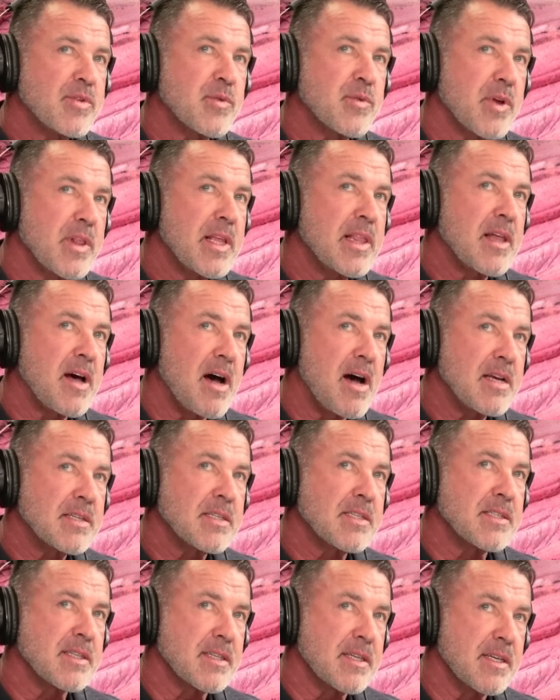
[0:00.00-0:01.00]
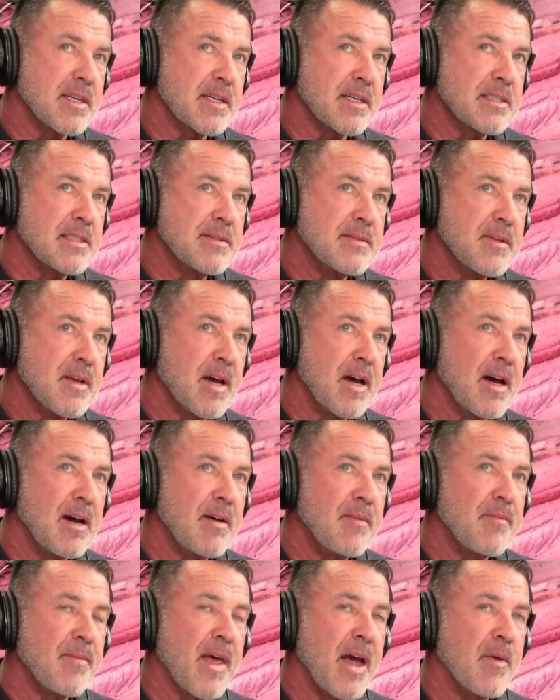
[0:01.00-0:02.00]
really lost as a kid.
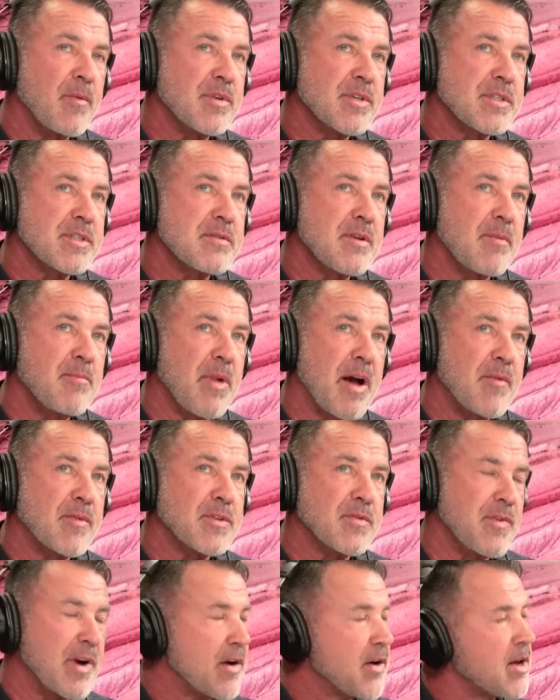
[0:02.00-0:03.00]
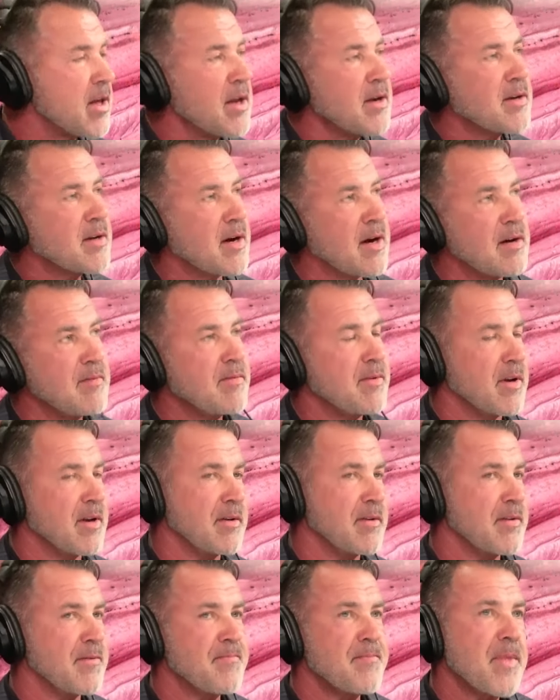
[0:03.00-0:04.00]
I was very unconfident
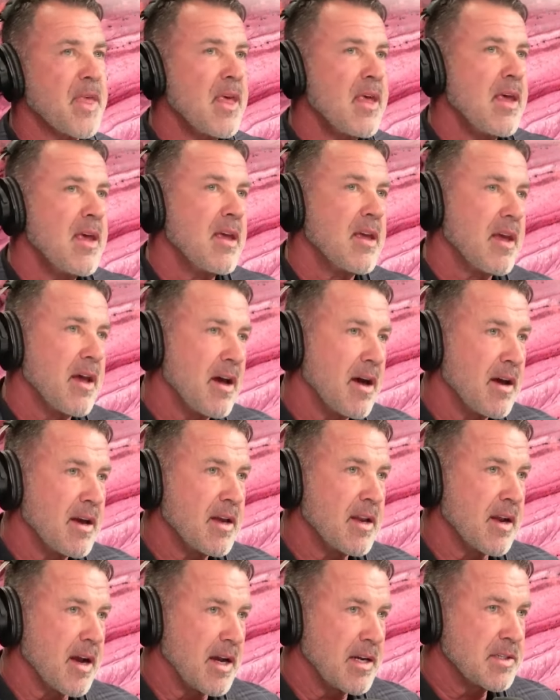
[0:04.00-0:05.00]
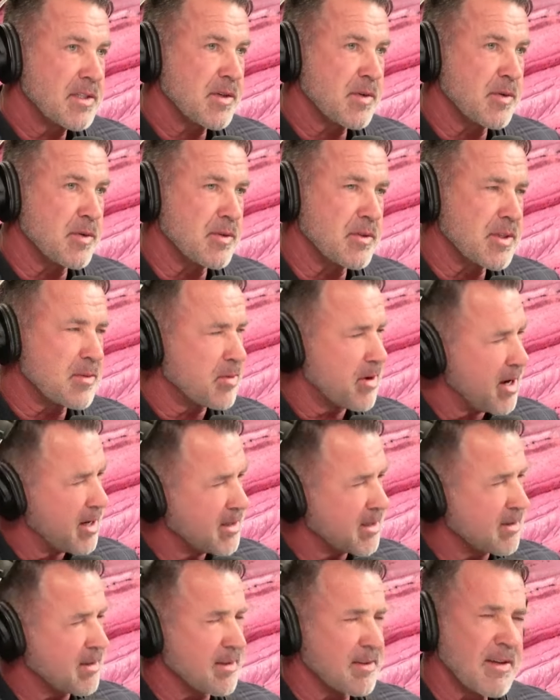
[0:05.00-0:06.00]
in high school,
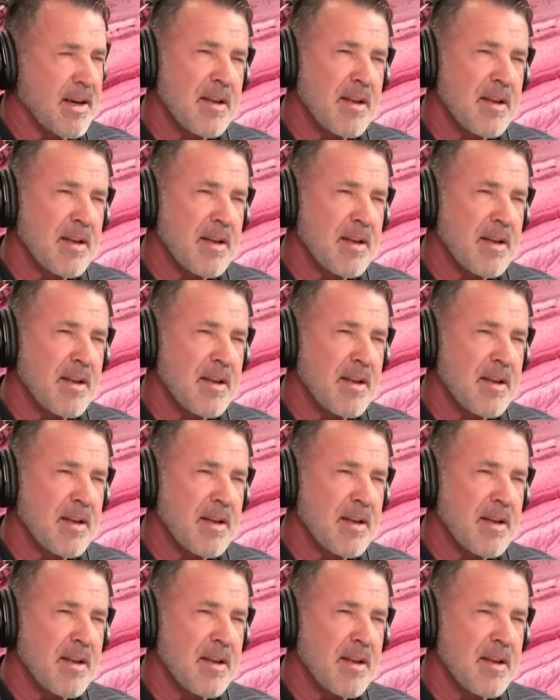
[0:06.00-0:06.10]
surprisingly.